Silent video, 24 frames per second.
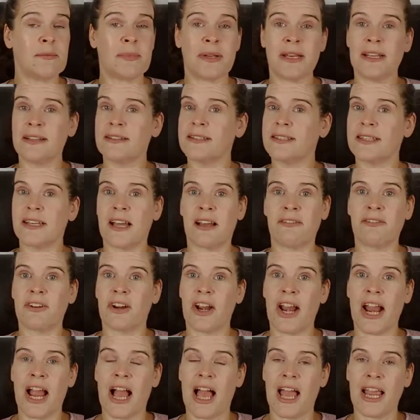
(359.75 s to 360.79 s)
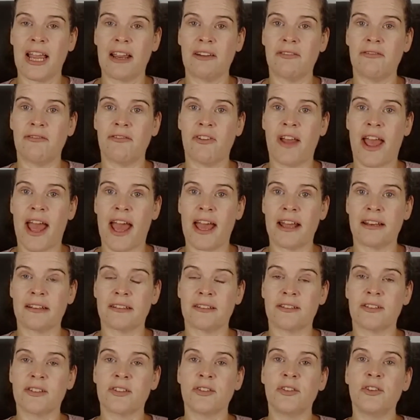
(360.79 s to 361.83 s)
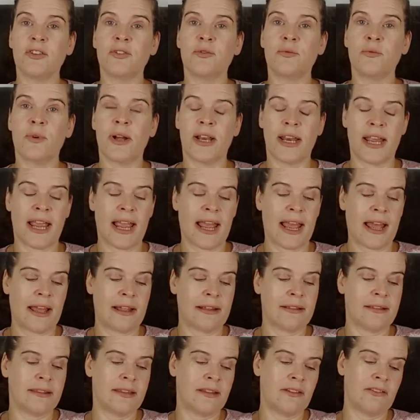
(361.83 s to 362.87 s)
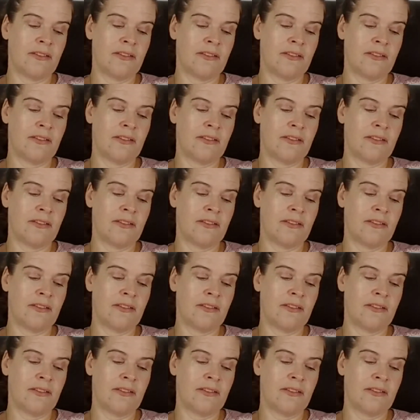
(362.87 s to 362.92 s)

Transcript: but it's not very high in fat. So you'll want to add the